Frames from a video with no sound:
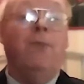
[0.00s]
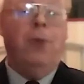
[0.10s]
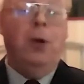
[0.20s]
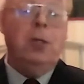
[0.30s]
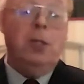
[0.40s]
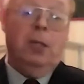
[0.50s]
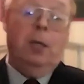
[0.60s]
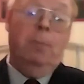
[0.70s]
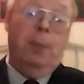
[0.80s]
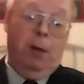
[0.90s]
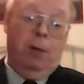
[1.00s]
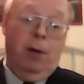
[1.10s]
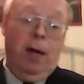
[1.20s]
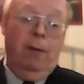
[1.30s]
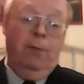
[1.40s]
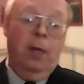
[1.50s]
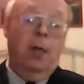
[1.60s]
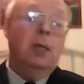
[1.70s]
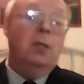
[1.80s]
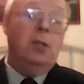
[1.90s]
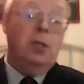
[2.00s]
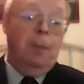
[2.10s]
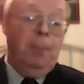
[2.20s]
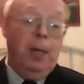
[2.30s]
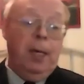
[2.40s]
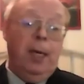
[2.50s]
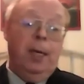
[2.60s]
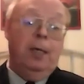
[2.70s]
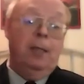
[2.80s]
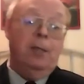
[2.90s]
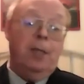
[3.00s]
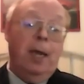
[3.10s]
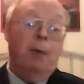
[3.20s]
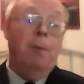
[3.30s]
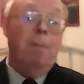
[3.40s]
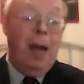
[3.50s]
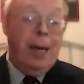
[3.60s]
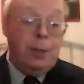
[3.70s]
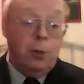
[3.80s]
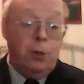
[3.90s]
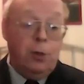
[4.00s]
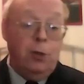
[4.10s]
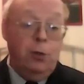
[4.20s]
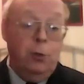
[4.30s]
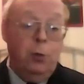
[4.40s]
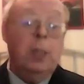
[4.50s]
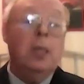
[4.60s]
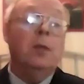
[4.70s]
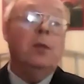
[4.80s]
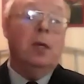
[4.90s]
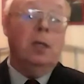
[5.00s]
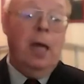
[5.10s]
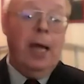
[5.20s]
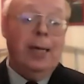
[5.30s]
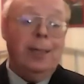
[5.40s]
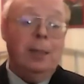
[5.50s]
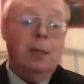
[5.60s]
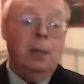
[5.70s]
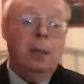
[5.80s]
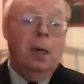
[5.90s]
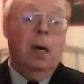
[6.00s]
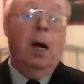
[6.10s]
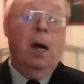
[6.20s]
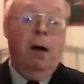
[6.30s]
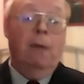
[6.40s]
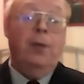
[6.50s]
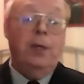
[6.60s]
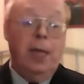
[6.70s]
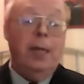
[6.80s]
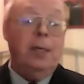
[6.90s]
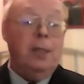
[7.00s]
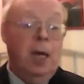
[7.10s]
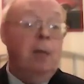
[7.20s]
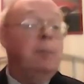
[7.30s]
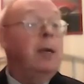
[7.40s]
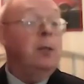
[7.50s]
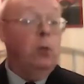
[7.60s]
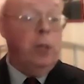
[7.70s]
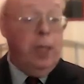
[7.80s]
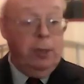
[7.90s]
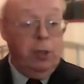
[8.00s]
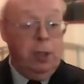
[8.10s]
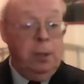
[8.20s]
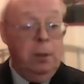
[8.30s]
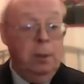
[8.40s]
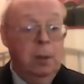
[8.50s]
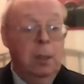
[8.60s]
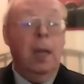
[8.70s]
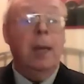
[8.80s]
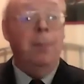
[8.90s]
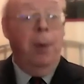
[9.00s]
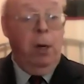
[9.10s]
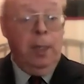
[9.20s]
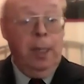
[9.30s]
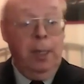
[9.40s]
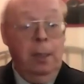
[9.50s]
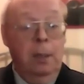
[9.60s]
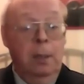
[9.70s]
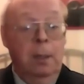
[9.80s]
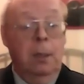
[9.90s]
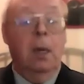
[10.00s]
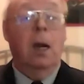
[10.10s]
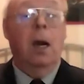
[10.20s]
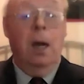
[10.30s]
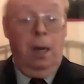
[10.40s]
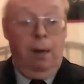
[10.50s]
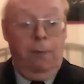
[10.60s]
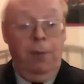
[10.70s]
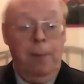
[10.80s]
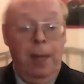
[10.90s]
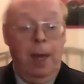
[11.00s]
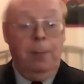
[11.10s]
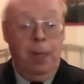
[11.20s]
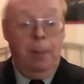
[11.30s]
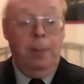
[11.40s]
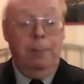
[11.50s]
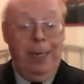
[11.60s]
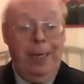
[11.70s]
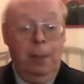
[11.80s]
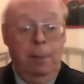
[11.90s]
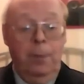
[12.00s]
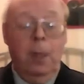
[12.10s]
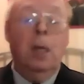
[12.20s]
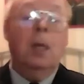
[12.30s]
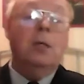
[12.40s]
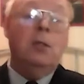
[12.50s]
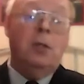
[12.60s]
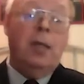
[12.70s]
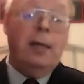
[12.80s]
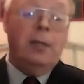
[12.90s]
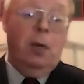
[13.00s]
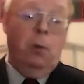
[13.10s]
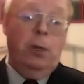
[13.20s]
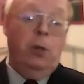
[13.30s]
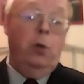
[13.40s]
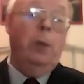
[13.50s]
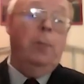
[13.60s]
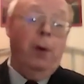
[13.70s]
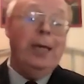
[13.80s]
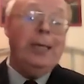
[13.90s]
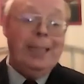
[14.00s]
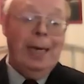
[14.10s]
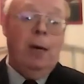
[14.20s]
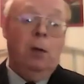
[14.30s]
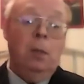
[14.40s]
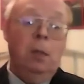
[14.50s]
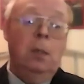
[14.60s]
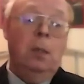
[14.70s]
first paragraph simply is a reminder to the client of the date, time, and location and parking of the upcoming meeting. So that's how you would break down